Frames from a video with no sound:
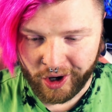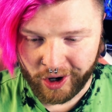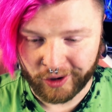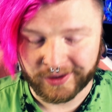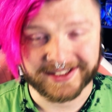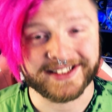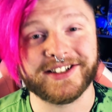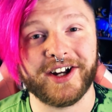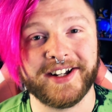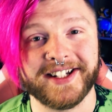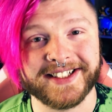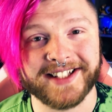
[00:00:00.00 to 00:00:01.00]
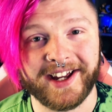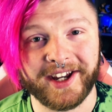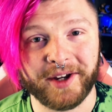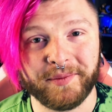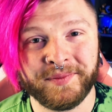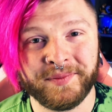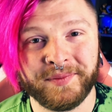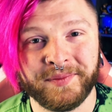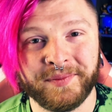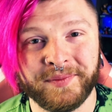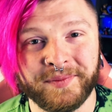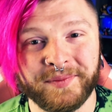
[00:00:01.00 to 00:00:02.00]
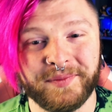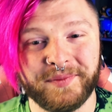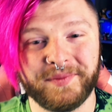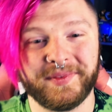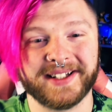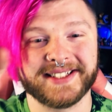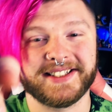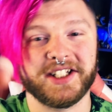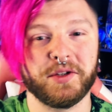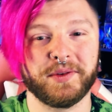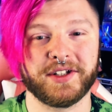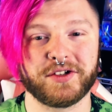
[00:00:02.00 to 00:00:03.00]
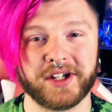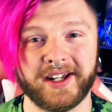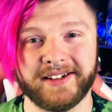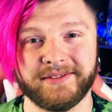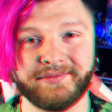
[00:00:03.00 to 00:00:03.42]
are as excited as I am. See you in the chat.